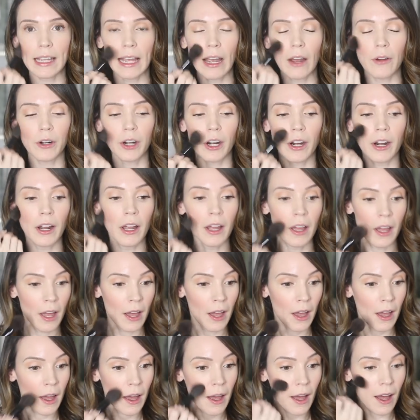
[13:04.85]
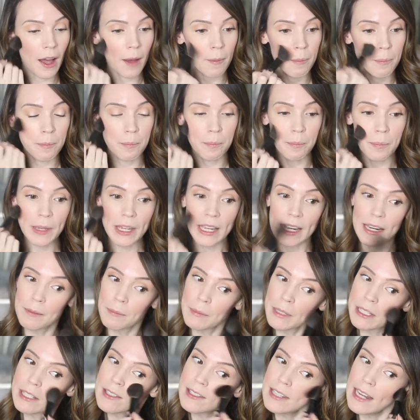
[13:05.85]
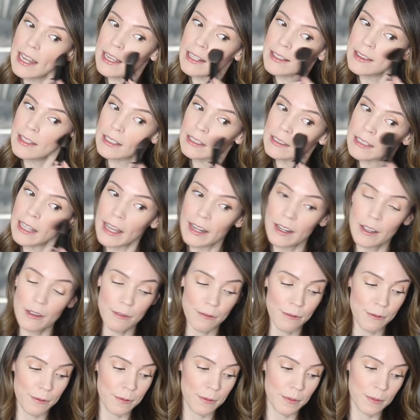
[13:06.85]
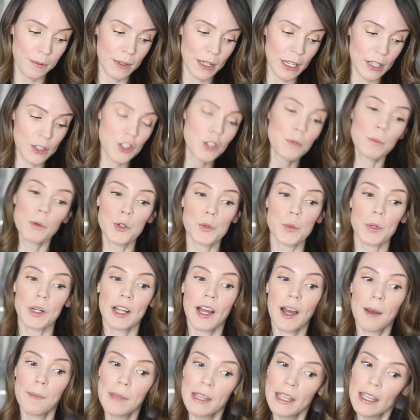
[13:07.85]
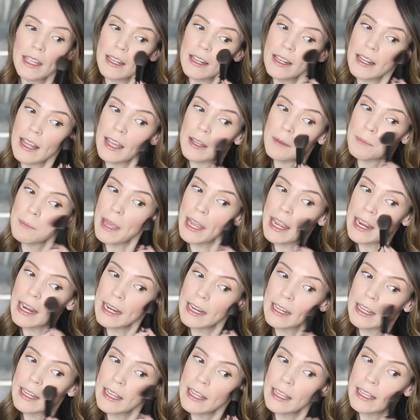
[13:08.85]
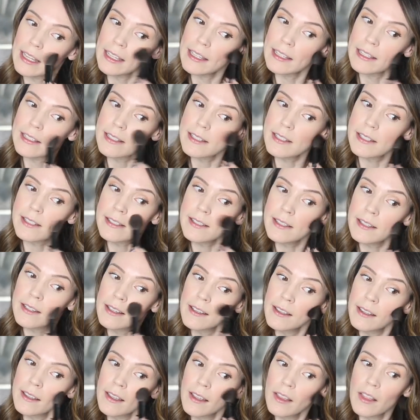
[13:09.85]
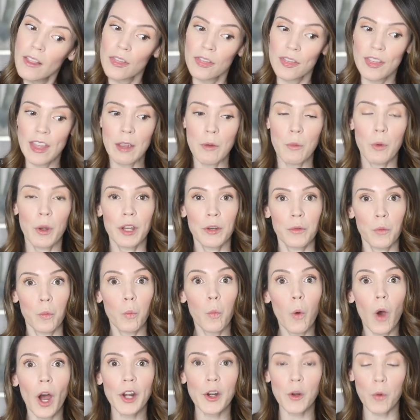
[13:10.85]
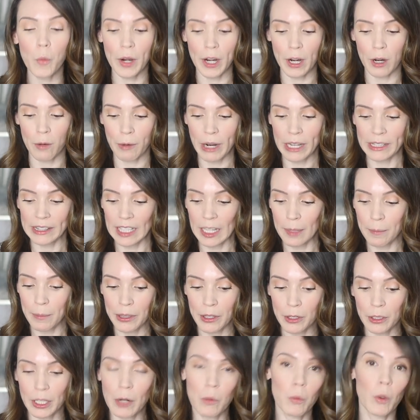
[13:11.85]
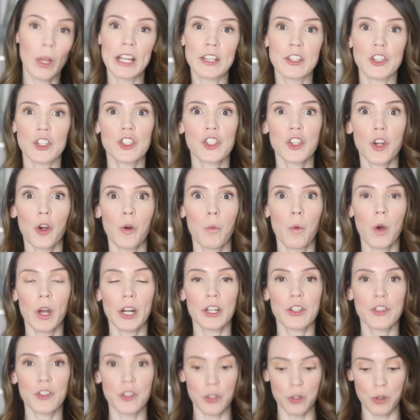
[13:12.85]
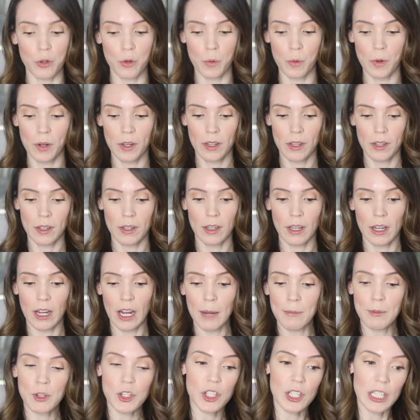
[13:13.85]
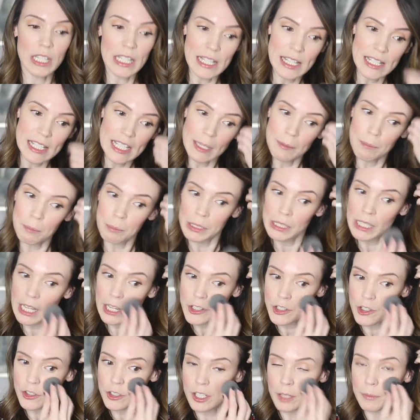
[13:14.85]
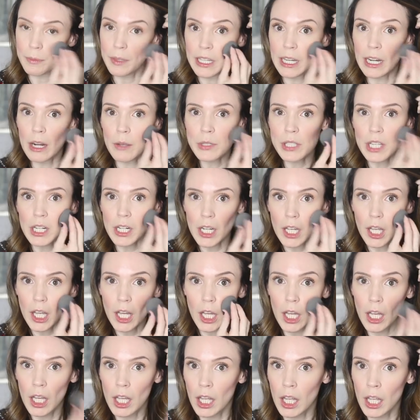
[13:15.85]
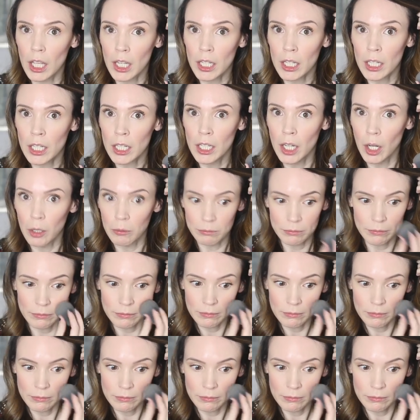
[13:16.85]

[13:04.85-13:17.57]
the counter, a big mistake that a lot of customers would come in and make is they would want to wear a red lip and they're like, well, I just don't want to do, I'm just going to skip blush or something. And I was like, uh, no,